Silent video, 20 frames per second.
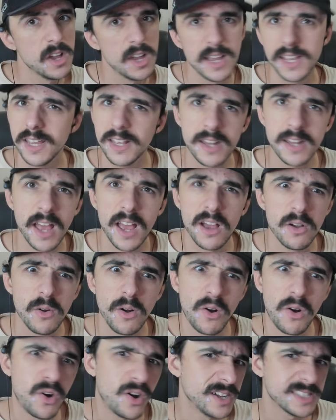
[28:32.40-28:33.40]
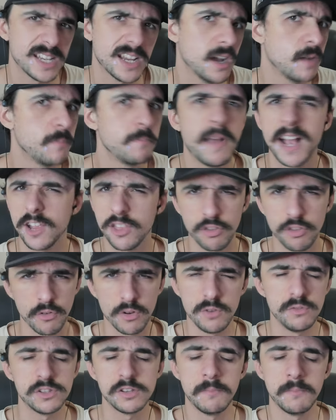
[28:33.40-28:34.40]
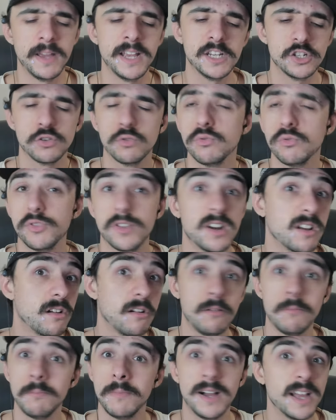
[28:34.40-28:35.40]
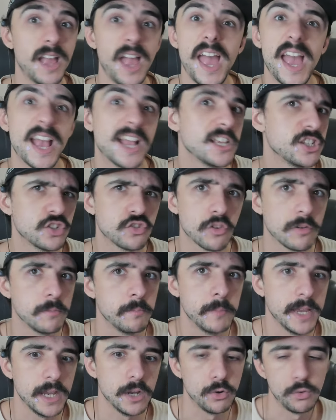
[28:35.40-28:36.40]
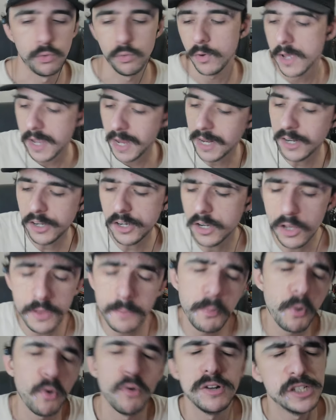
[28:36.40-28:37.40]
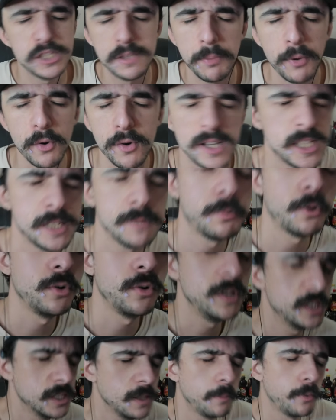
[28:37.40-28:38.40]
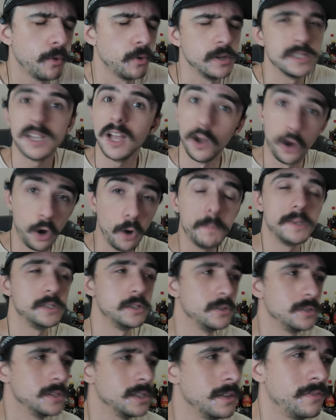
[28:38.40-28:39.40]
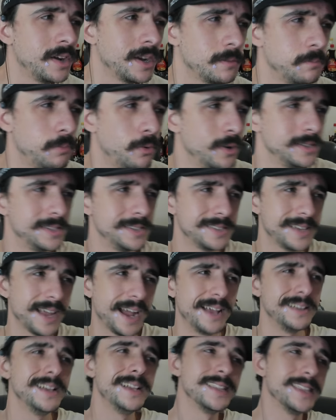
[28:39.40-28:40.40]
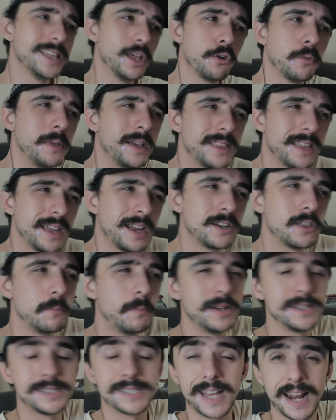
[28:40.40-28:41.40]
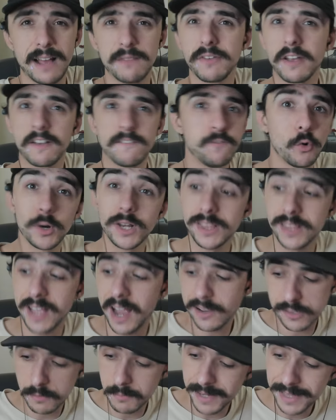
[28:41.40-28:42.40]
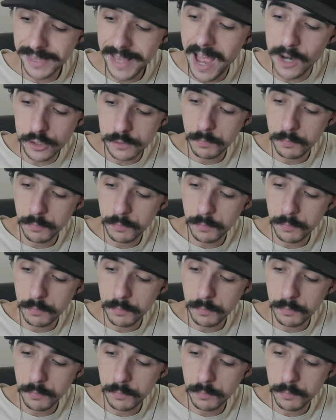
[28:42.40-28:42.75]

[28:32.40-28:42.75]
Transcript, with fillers: you know, I had to come back through to make sure that I got my extra meal. And you know, the points, the points, the points, the points. I hope he's using the fucking points. This guy, literally by the end of the month's got to have like 40,000 McDonald's